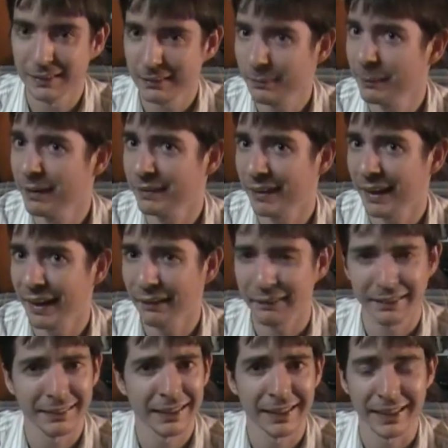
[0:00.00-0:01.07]
been a
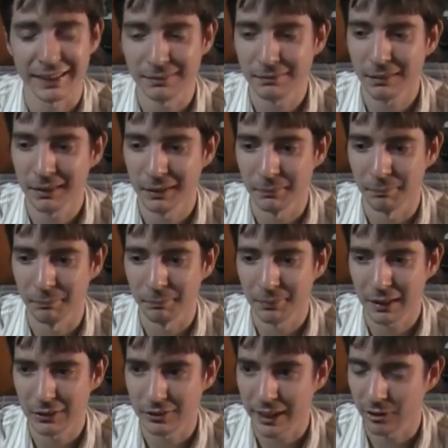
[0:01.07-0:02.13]
tiring night. I
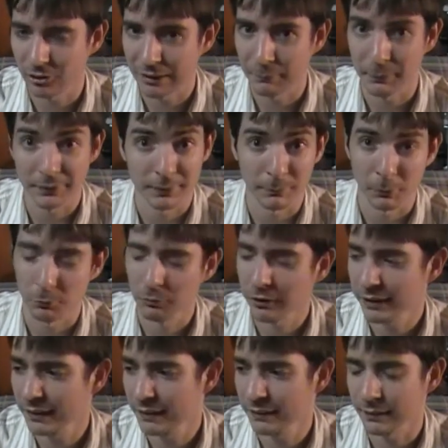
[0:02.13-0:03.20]
was catching up with some old
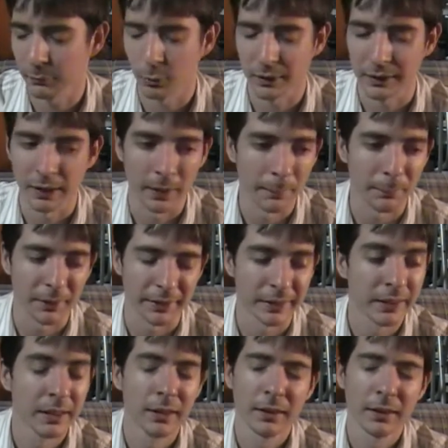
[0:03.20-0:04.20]
friends and whatnot, but